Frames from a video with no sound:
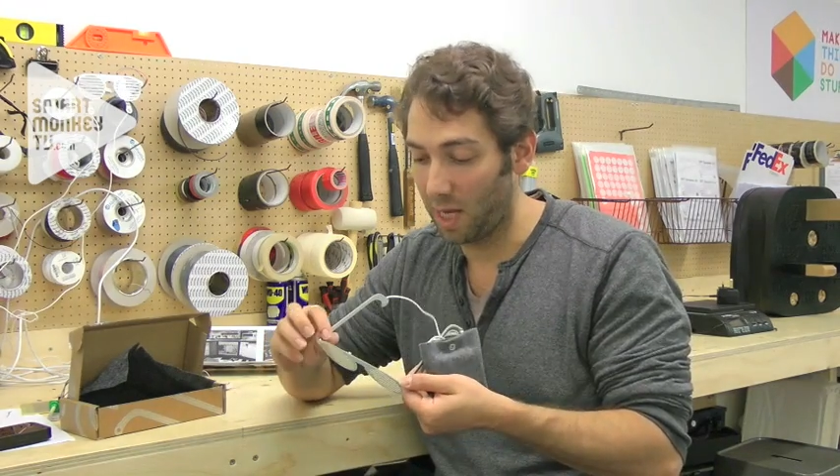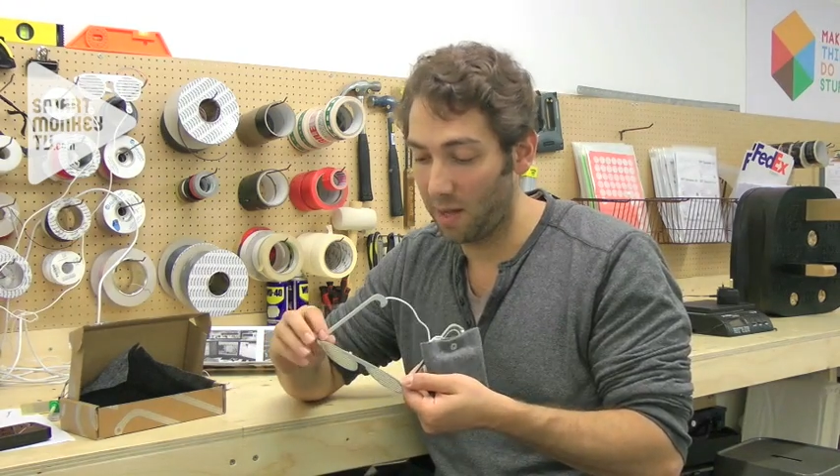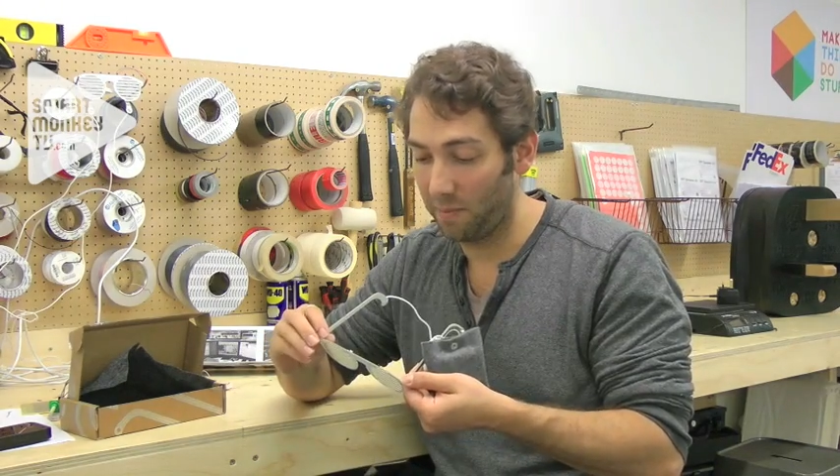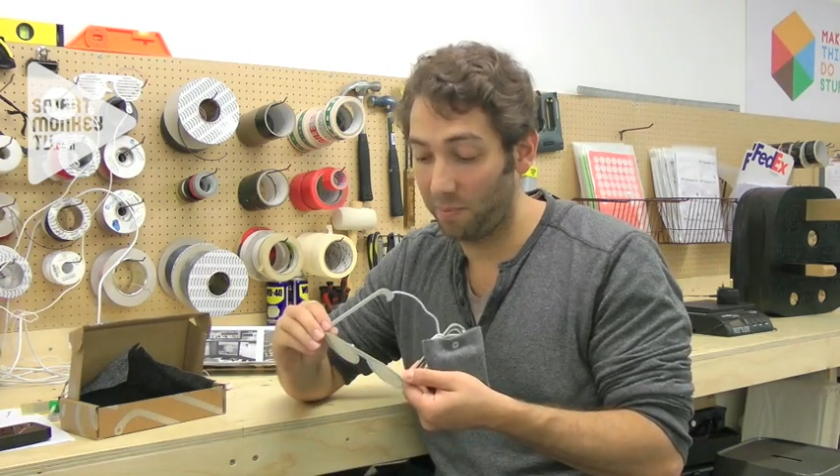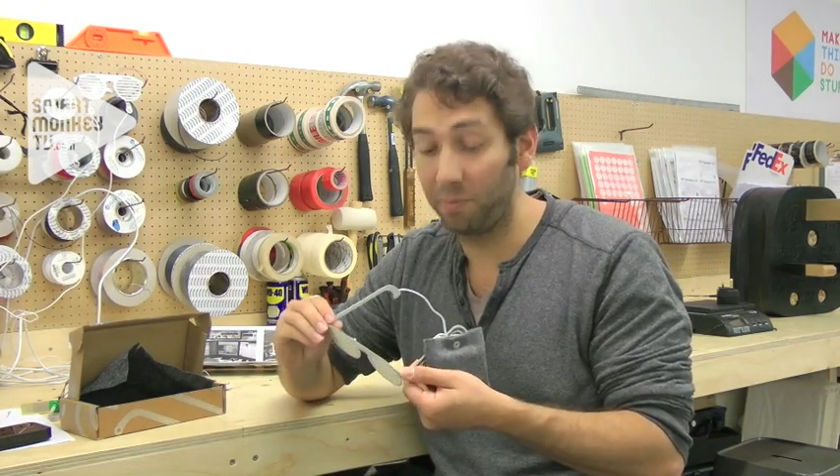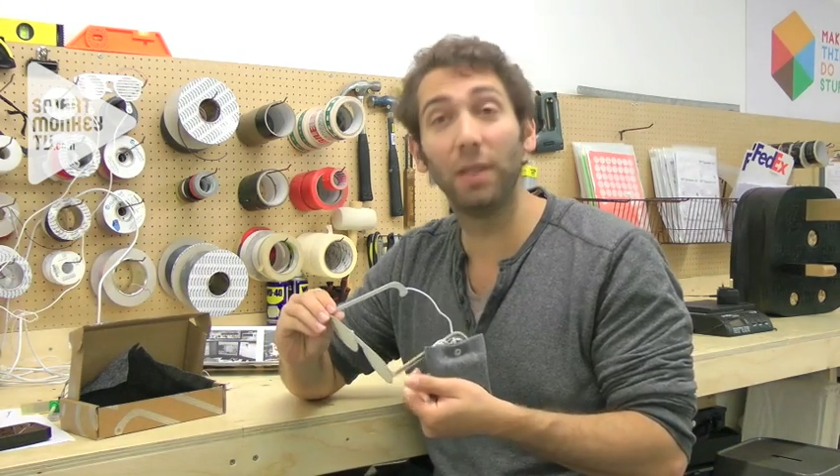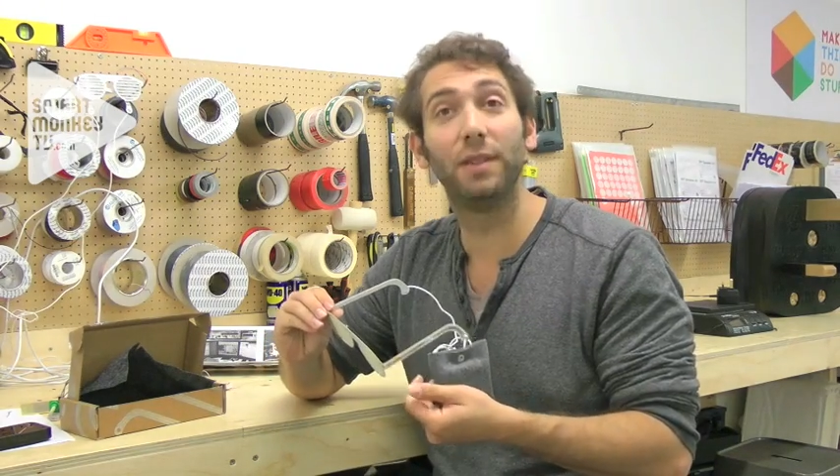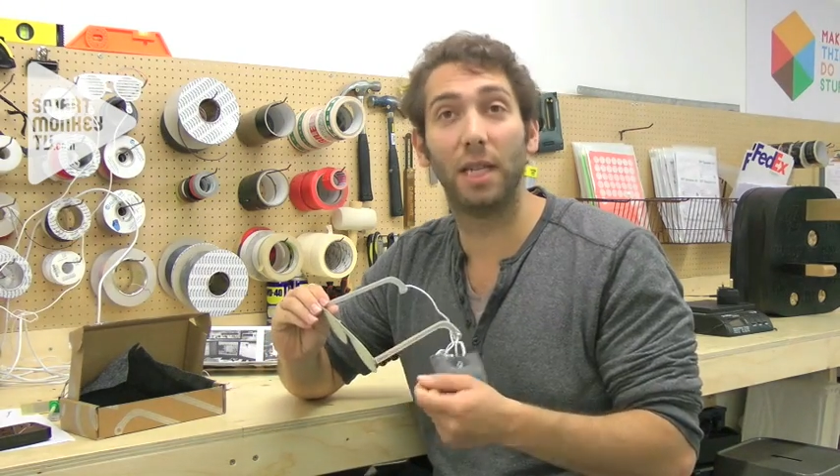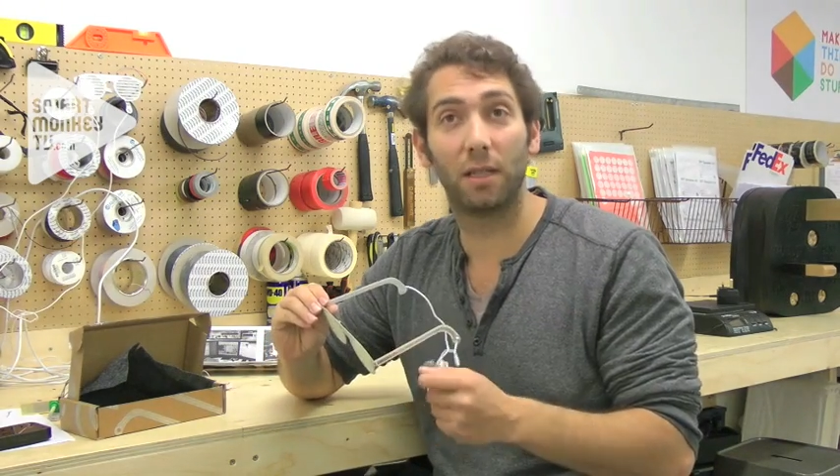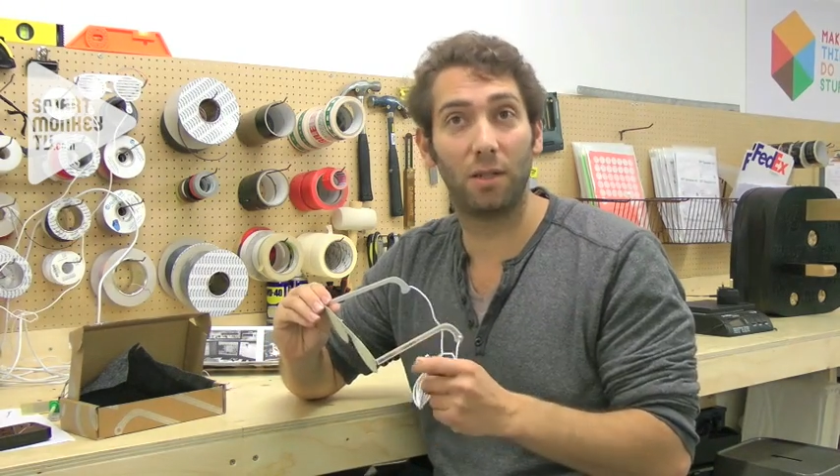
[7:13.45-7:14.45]

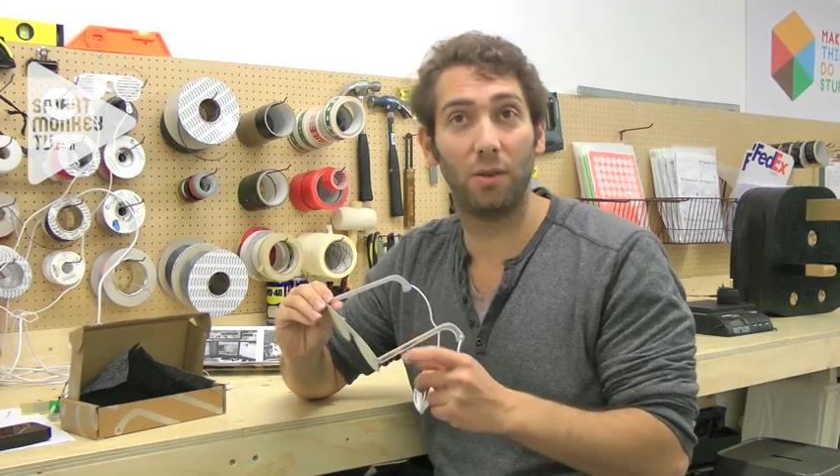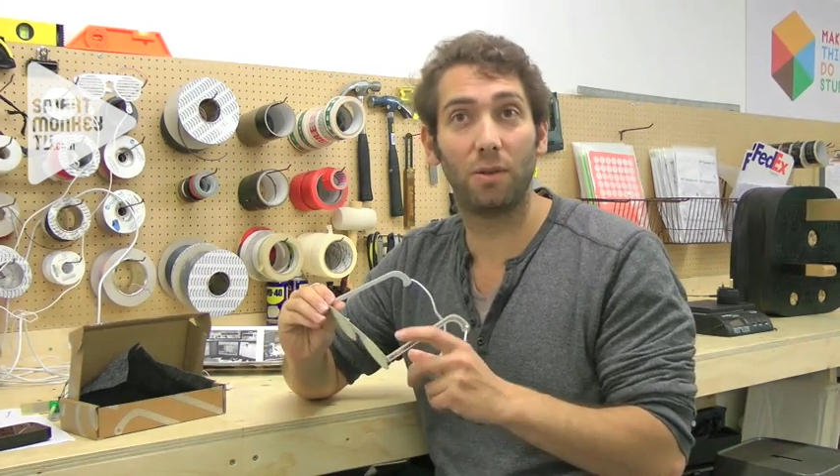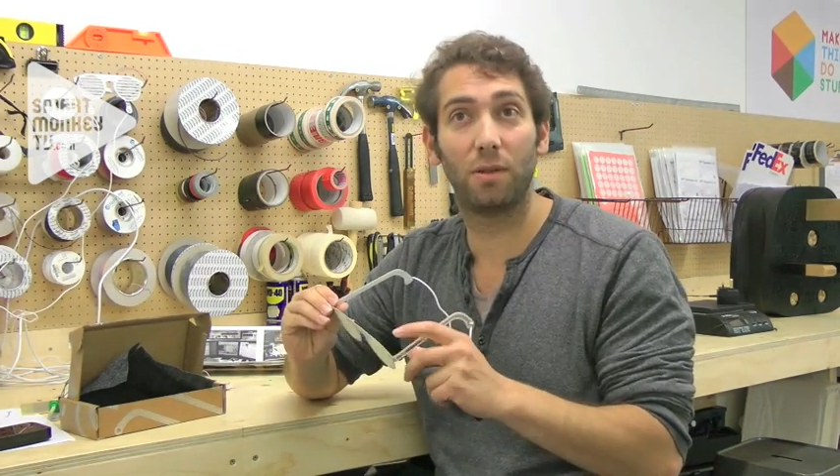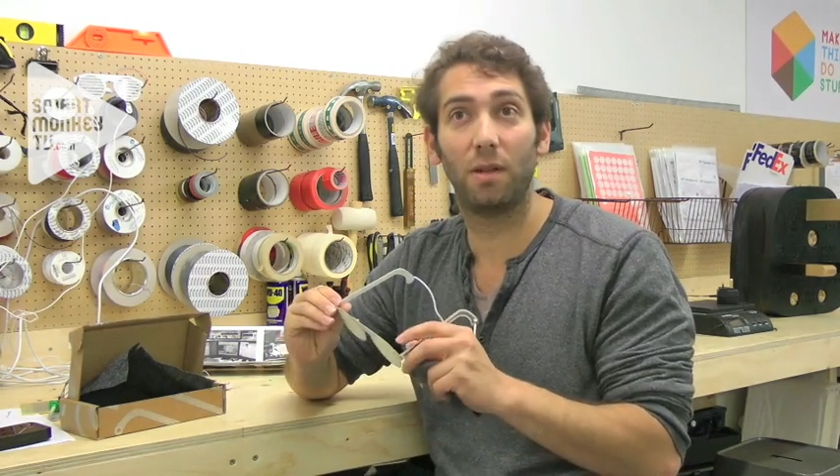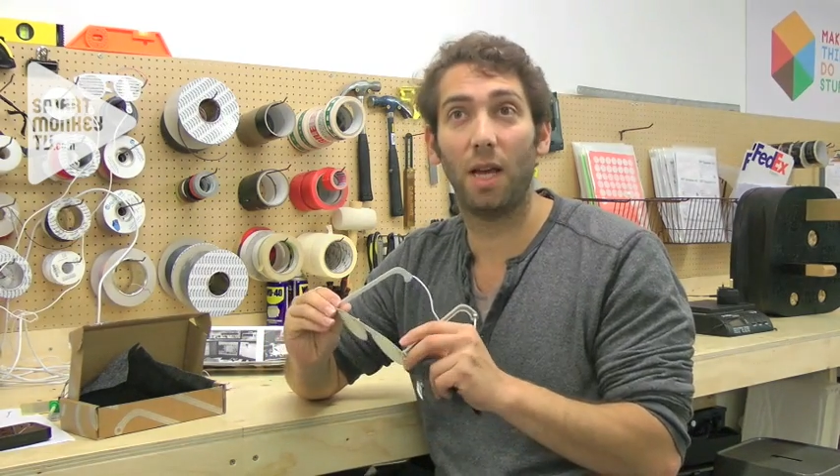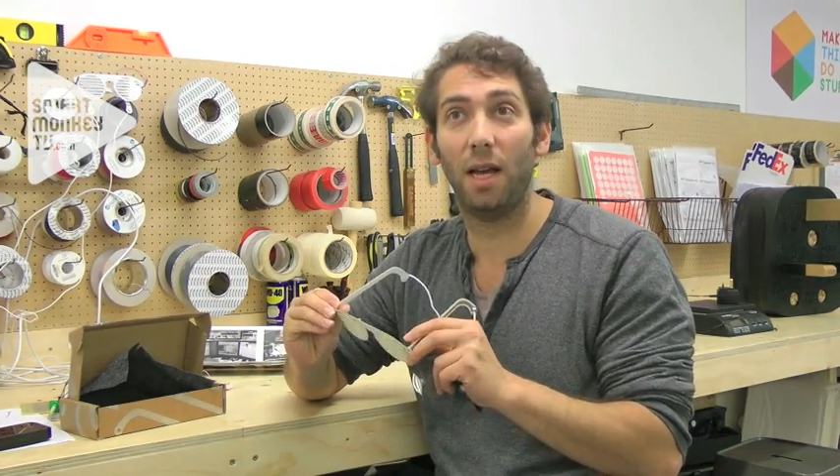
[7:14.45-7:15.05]
the excuse.